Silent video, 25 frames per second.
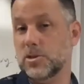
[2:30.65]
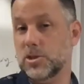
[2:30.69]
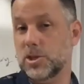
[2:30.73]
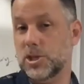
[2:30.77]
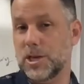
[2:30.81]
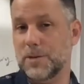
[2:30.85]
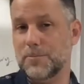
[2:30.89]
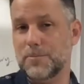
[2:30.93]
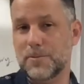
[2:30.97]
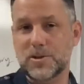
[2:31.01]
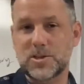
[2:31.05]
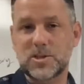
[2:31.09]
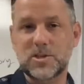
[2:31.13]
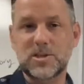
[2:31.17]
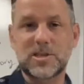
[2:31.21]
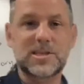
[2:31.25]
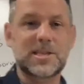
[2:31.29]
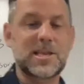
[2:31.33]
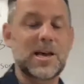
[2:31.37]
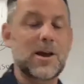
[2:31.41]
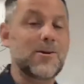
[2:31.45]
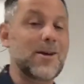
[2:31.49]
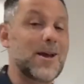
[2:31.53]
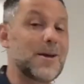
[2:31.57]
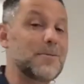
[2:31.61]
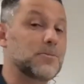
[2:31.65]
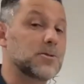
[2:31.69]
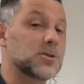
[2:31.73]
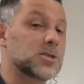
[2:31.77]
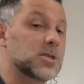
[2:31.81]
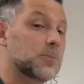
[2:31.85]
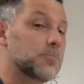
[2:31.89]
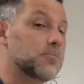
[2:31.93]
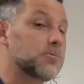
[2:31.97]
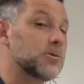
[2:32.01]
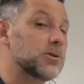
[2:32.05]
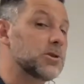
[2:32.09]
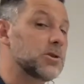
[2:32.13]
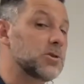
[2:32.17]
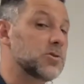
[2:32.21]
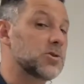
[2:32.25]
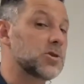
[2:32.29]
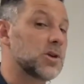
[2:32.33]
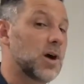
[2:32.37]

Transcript: cheaper so that they're able to produce